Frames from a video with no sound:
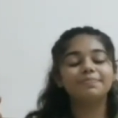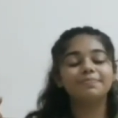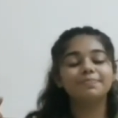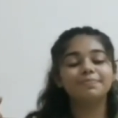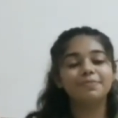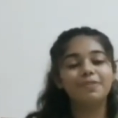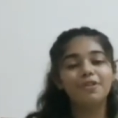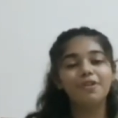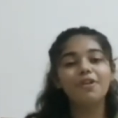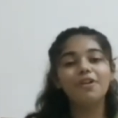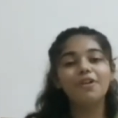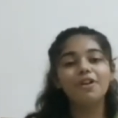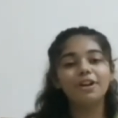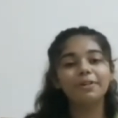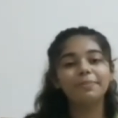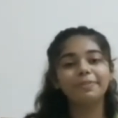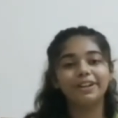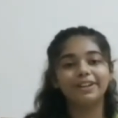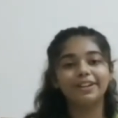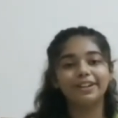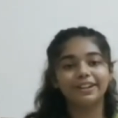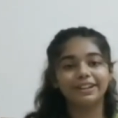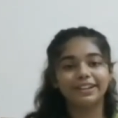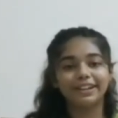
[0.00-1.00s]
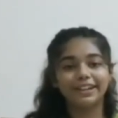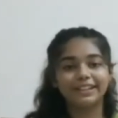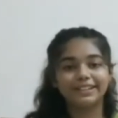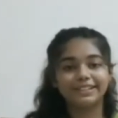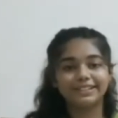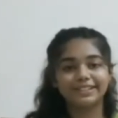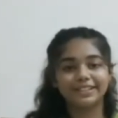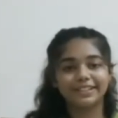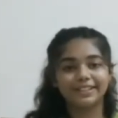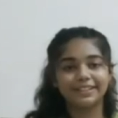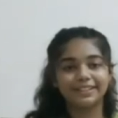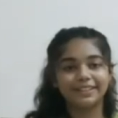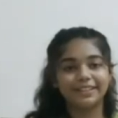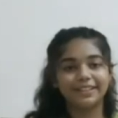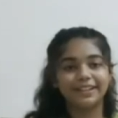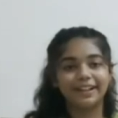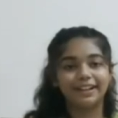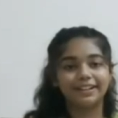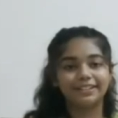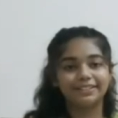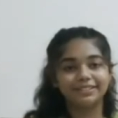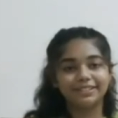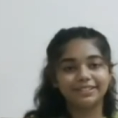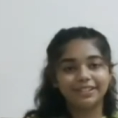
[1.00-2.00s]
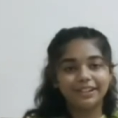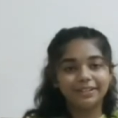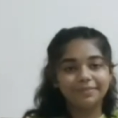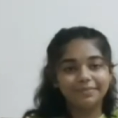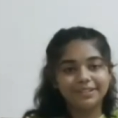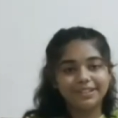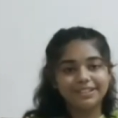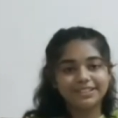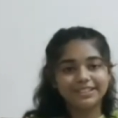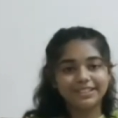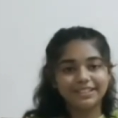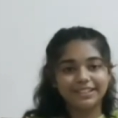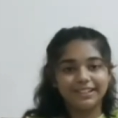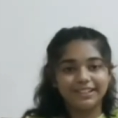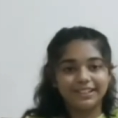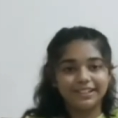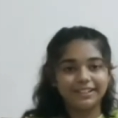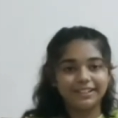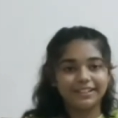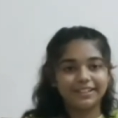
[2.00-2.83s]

more bigger cages than a budgie.